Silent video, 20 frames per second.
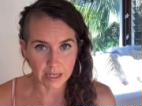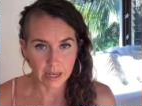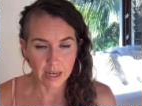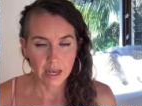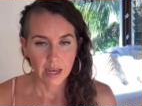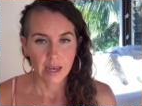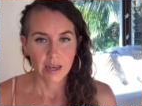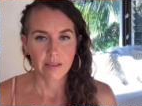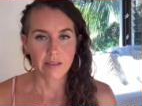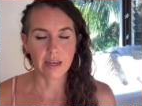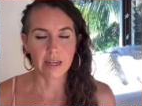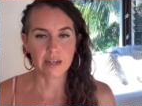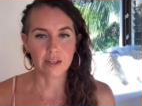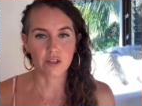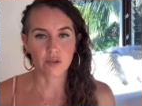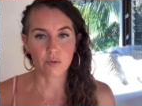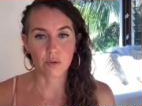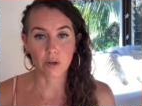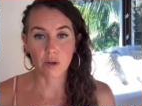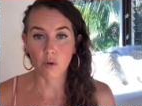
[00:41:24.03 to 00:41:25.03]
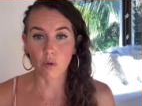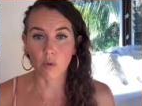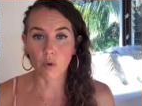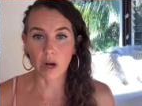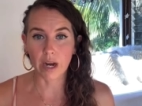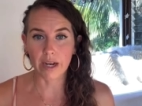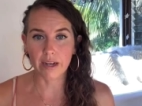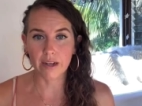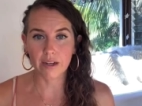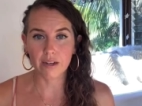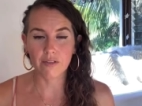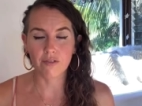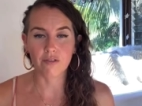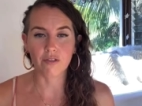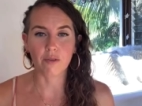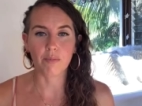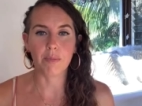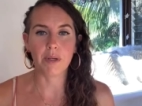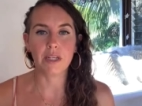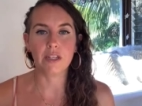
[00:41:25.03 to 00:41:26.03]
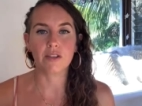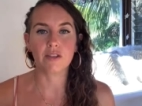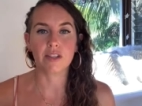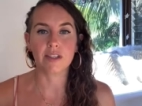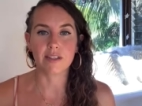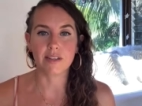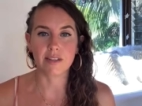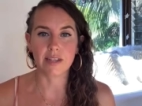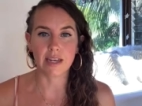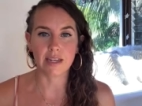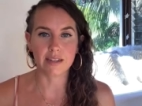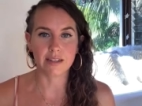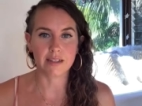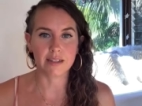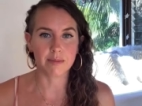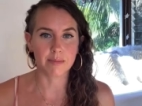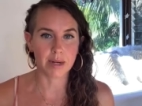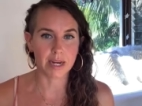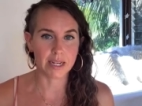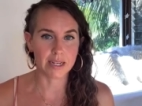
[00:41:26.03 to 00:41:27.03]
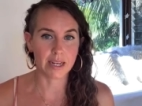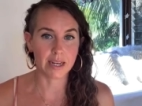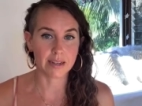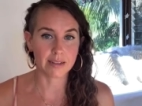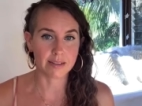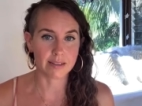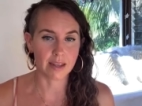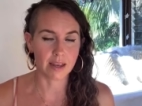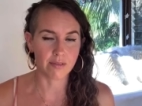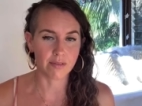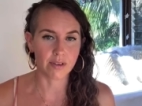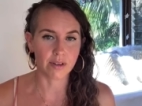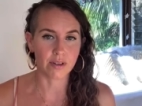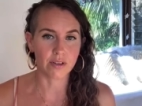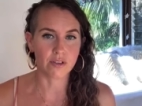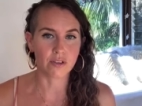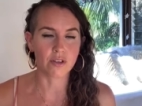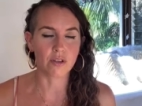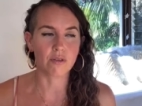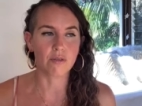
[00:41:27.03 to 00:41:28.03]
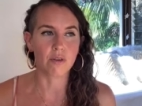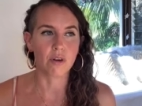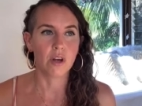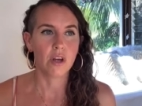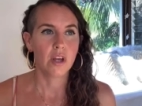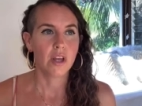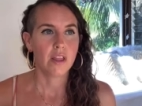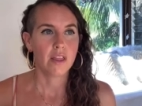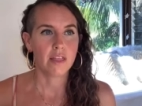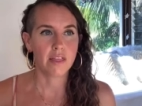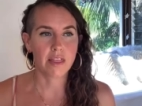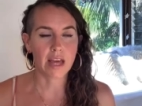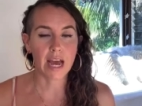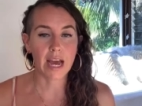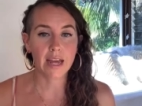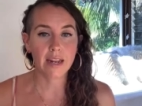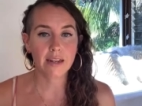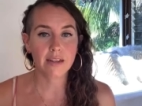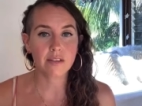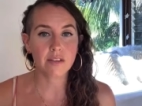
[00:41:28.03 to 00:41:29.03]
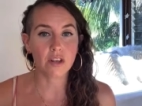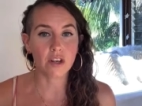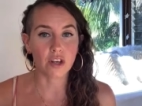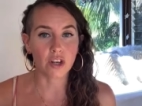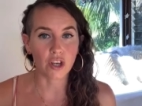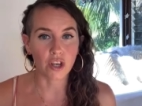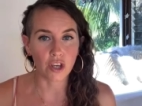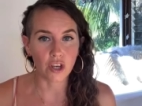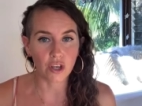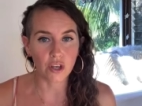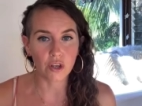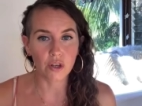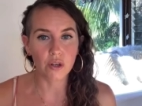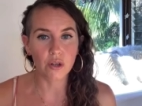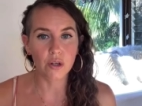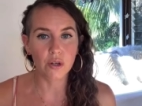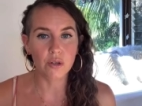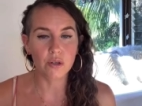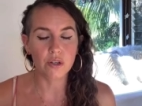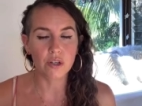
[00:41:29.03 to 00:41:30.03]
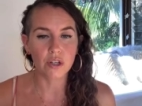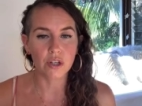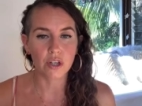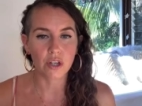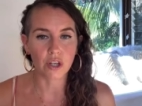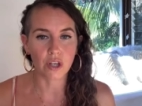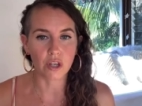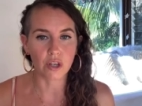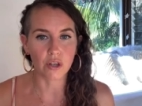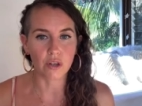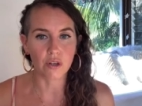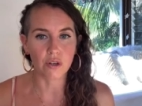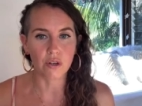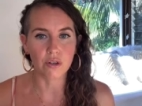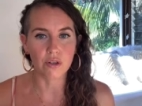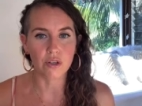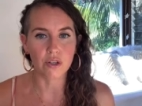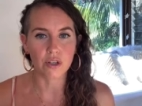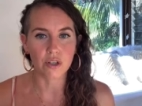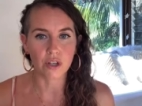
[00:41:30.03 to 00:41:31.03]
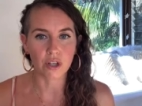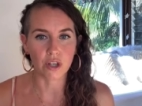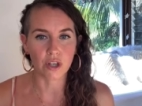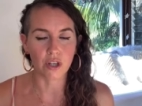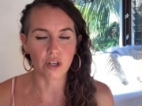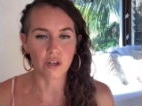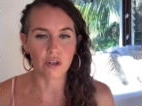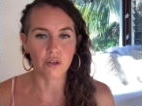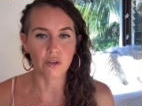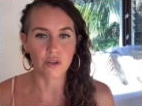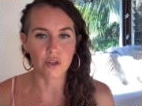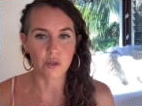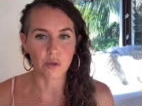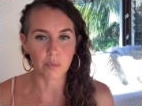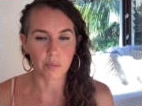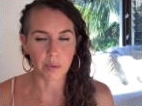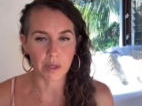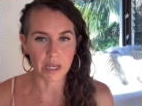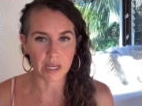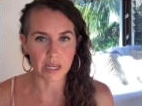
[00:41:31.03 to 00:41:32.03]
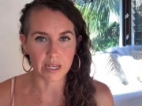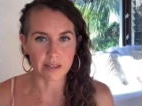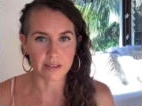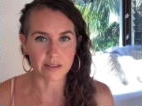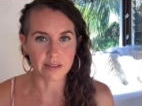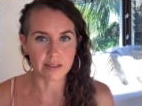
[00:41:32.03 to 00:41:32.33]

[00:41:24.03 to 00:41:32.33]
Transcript: that is required for me to ascend to my next level. So, that is a huge, huge, huge piece